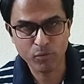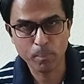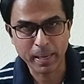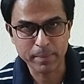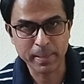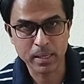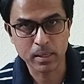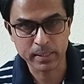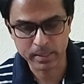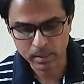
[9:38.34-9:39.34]
FO might be in a
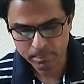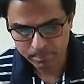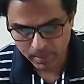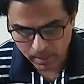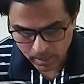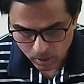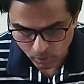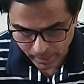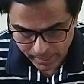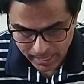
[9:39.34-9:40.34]
hurry, no?
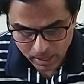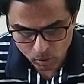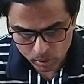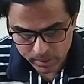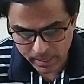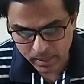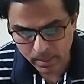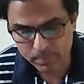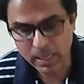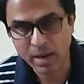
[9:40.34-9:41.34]
Okay, now there
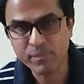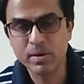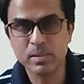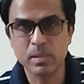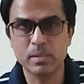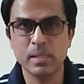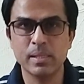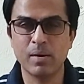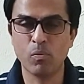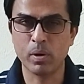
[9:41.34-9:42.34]
comes, after
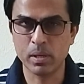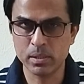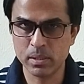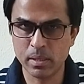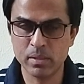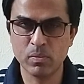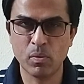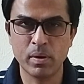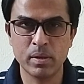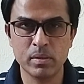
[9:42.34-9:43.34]
discussing the advantages and
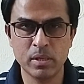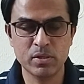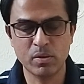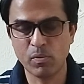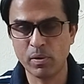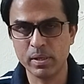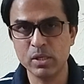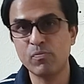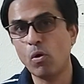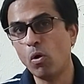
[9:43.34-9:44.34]

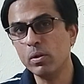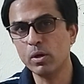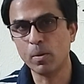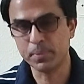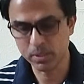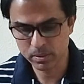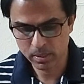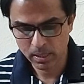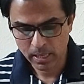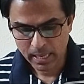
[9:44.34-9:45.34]
disadvantages of all the
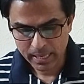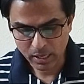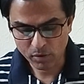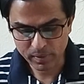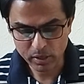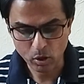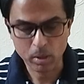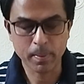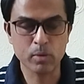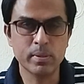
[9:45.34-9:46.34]
options, now we'll
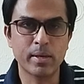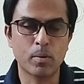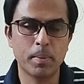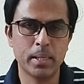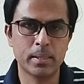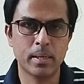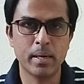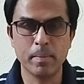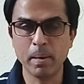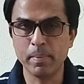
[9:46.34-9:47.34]
talk about the recommendation.
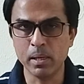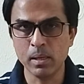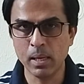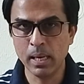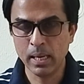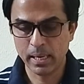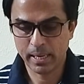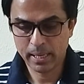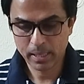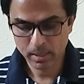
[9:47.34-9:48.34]
And remember,
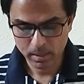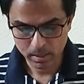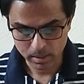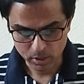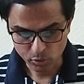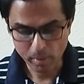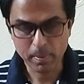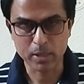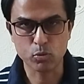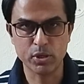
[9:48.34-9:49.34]
in
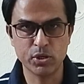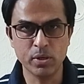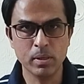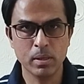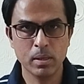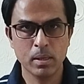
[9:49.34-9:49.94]
12 marks question